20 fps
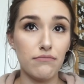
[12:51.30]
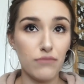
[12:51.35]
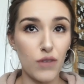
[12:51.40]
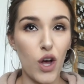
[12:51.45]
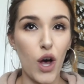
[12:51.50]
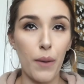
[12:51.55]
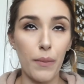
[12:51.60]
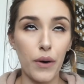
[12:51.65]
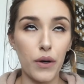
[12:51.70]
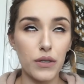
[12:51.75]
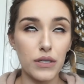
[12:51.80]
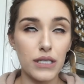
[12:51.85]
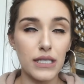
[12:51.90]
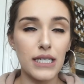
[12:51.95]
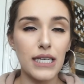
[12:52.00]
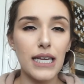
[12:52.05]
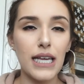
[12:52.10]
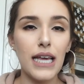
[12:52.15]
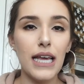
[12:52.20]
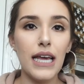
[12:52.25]
almost
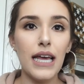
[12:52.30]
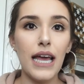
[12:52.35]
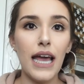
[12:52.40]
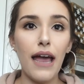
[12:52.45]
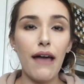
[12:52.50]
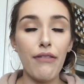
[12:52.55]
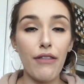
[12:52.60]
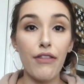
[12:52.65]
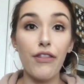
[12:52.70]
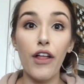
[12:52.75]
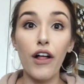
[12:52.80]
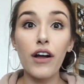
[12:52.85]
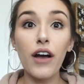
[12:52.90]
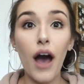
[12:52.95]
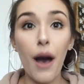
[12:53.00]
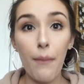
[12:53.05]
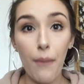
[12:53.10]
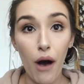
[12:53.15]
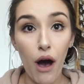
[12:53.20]
and then they'll come